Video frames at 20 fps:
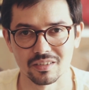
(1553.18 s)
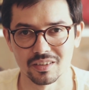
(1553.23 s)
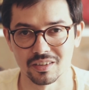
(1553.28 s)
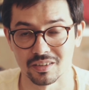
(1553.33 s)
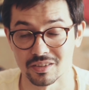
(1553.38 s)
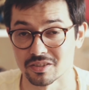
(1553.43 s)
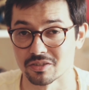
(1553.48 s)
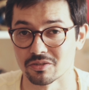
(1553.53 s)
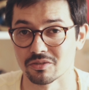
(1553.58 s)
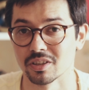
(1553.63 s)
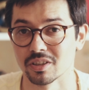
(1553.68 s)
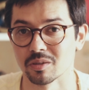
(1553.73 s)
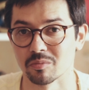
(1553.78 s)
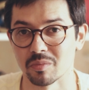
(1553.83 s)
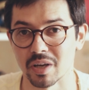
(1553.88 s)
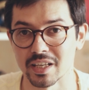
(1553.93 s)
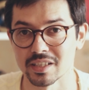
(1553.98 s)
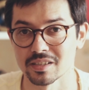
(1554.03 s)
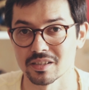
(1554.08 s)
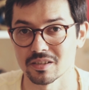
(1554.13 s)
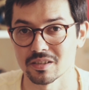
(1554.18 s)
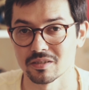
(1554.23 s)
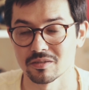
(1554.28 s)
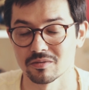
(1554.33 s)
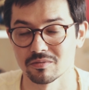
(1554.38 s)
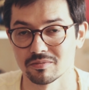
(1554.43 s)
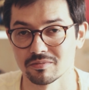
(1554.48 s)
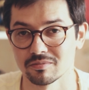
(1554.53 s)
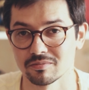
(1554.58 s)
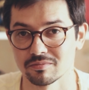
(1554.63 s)
it's a real mess,
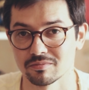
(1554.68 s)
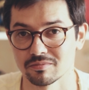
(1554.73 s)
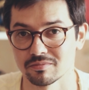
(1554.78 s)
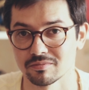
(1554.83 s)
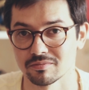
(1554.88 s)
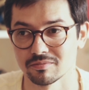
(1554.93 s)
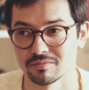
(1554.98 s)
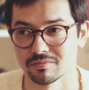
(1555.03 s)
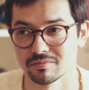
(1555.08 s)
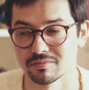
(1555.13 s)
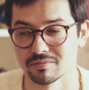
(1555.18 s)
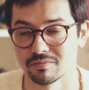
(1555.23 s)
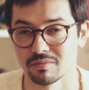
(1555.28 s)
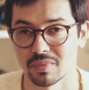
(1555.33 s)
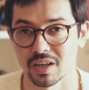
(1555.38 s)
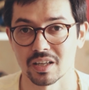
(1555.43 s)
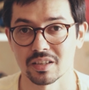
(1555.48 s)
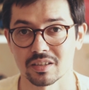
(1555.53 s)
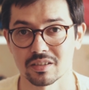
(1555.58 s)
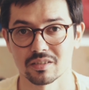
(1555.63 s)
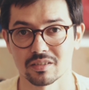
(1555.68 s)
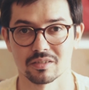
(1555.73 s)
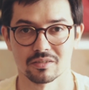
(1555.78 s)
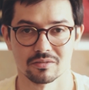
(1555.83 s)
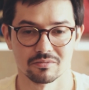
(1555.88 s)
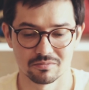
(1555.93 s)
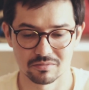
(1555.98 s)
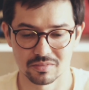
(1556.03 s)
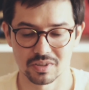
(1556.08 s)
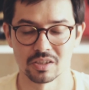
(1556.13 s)
but
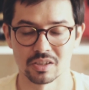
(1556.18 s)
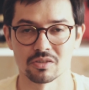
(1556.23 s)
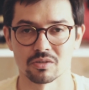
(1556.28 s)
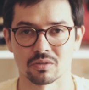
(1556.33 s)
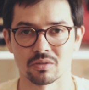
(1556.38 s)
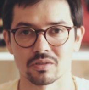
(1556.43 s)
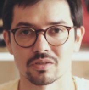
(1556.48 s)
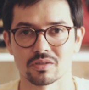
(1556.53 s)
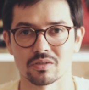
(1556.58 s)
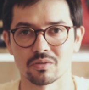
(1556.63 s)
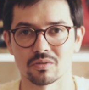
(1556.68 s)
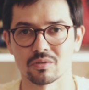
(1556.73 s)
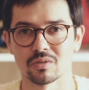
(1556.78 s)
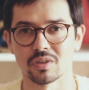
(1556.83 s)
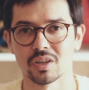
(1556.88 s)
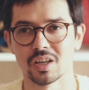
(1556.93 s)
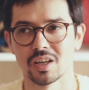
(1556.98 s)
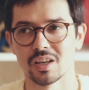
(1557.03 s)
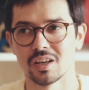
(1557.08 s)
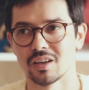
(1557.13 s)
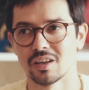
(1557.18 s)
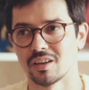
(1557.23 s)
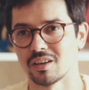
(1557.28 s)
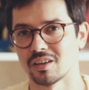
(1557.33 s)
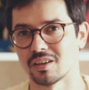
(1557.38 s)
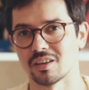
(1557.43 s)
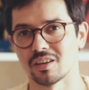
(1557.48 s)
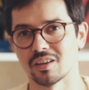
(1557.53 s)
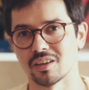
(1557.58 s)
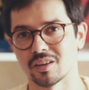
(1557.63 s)
it's also
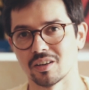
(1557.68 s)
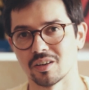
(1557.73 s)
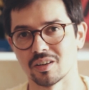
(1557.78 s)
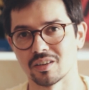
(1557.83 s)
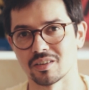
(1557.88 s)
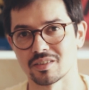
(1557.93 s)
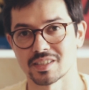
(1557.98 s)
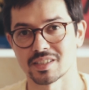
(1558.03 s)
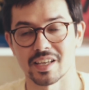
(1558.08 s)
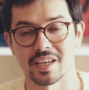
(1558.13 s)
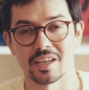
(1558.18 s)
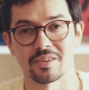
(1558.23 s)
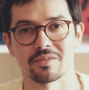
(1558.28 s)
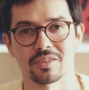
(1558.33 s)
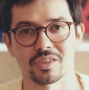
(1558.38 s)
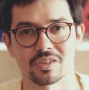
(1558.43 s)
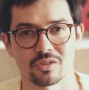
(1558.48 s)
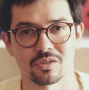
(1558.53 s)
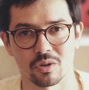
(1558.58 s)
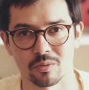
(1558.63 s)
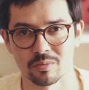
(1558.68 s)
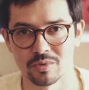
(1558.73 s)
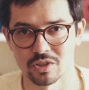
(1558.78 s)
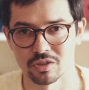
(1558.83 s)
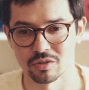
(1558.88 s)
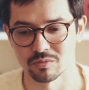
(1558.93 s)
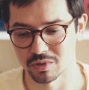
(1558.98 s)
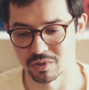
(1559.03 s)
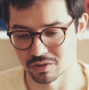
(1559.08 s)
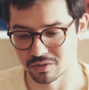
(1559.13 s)
safest
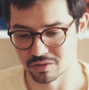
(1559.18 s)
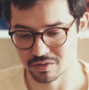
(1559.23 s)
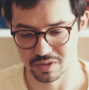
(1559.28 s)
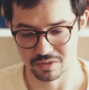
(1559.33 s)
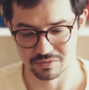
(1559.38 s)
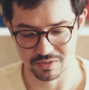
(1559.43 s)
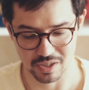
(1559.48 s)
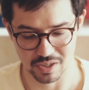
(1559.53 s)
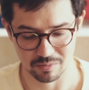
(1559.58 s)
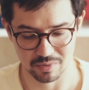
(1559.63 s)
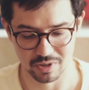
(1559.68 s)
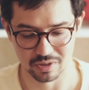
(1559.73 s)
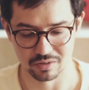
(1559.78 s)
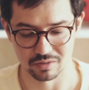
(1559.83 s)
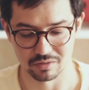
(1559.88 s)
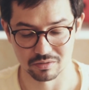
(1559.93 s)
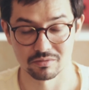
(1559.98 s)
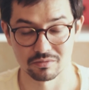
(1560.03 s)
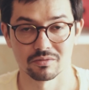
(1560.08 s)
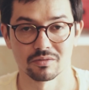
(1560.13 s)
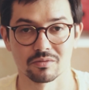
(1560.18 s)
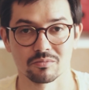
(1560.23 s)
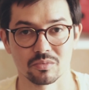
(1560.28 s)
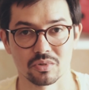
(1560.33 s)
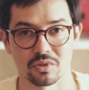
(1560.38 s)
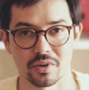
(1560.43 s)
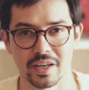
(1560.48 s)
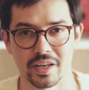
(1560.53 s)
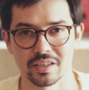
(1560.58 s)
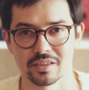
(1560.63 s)
option, because if something
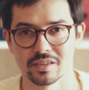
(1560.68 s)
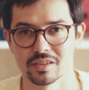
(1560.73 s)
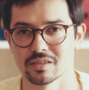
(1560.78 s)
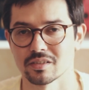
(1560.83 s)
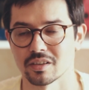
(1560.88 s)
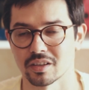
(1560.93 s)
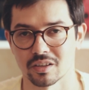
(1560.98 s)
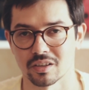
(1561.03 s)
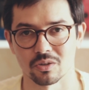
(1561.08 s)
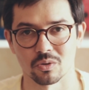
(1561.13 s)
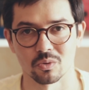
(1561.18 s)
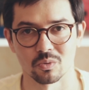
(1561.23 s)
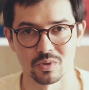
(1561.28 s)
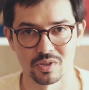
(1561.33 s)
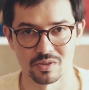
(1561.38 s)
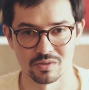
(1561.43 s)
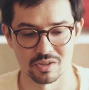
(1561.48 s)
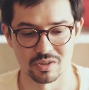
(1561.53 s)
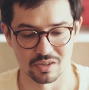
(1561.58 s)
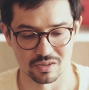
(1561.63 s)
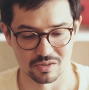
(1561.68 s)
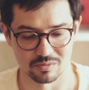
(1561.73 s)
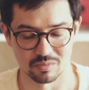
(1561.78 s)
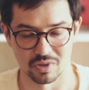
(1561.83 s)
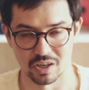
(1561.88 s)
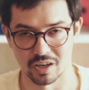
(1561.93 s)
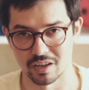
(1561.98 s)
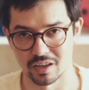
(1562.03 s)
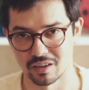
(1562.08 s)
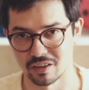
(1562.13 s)
breaks, I can always just
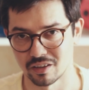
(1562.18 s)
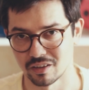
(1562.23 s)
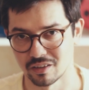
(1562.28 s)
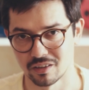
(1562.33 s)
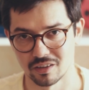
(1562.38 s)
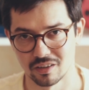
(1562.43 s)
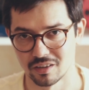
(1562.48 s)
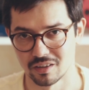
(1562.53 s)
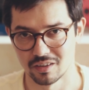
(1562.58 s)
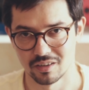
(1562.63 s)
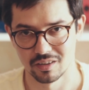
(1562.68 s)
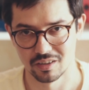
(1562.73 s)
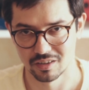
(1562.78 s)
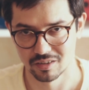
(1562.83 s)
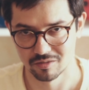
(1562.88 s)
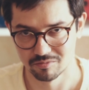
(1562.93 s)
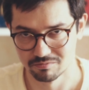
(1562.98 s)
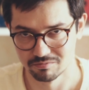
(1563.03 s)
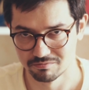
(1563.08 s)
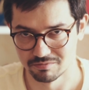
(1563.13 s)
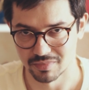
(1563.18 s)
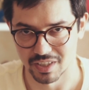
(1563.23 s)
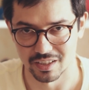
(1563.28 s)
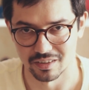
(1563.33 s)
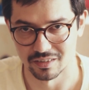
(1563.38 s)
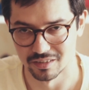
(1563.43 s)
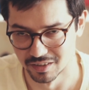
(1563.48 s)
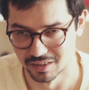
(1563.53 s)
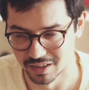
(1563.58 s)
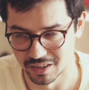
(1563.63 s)
buy
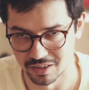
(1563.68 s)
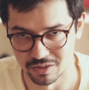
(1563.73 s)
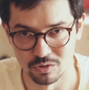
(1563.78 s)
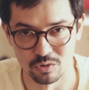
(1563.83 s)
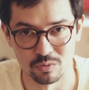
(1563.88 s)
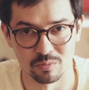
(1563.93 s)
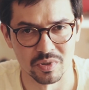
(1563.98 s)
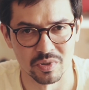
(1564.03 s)
a new